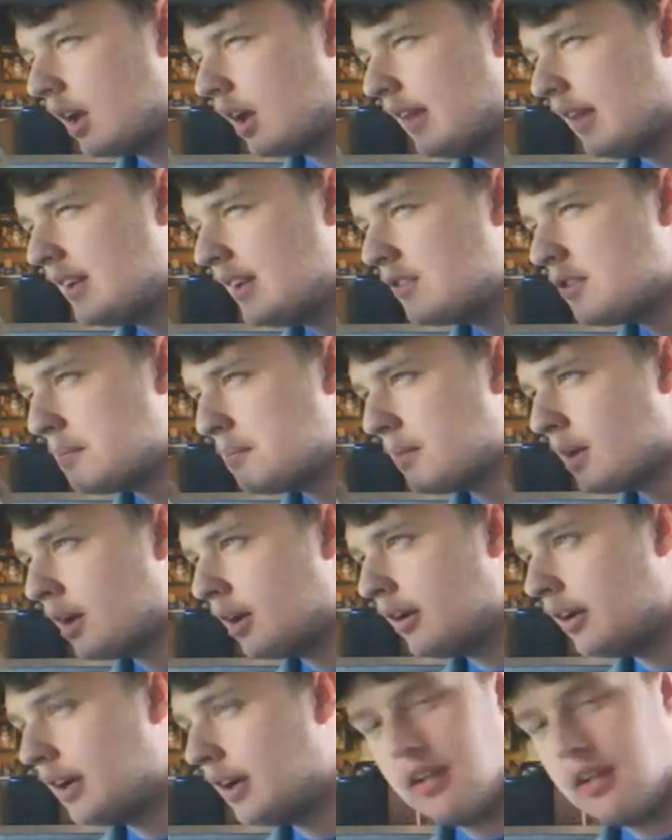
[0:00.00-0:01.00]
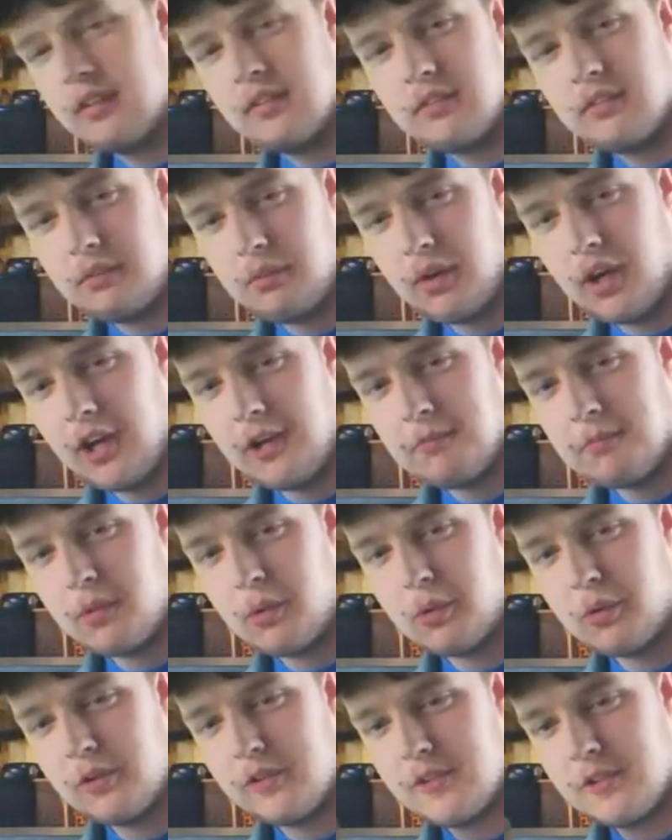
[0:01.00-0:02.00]
I think it's a Murray riding
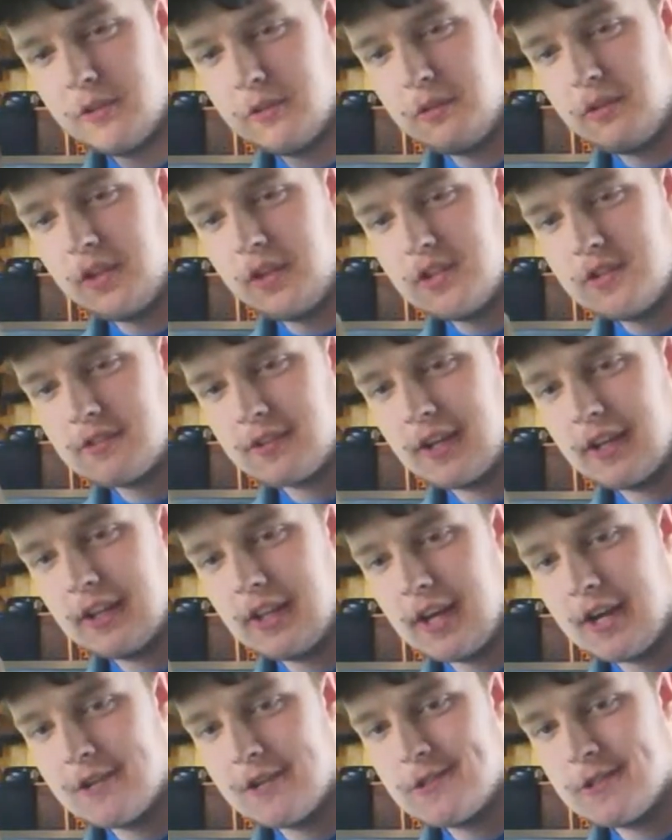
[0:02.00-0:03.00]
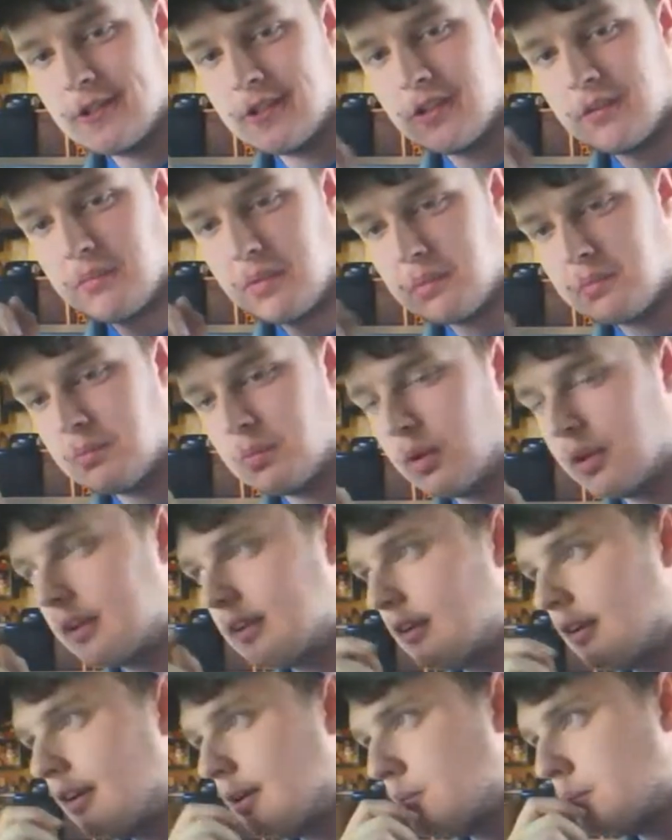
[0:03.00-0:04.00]
mower too that I just got last year. I've been
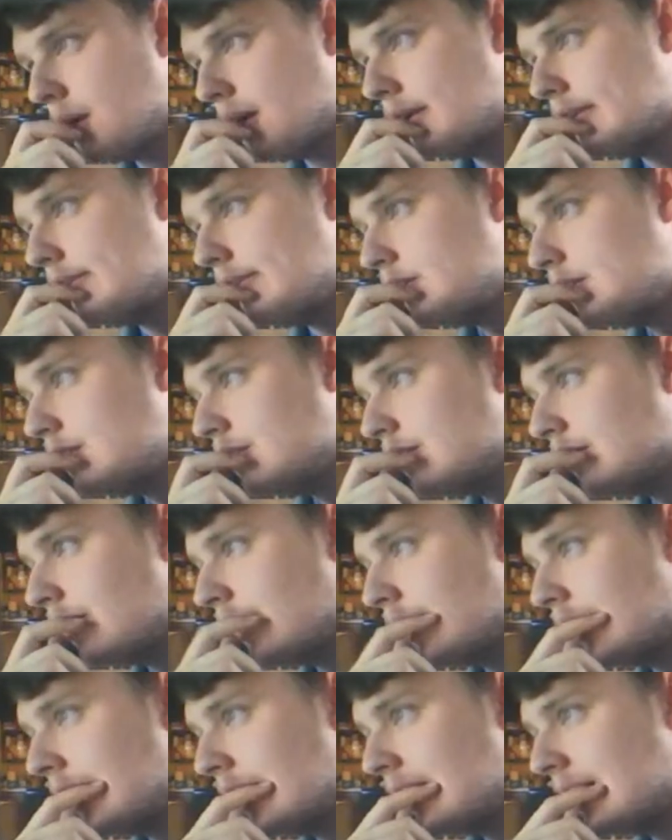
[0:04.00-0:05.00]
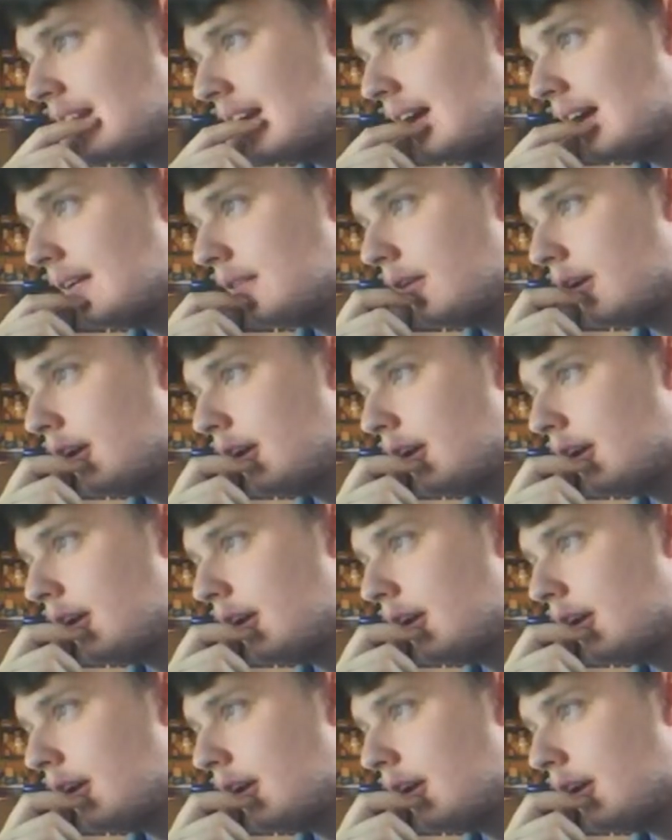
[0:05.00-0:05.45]
working on a bunch, trying to get that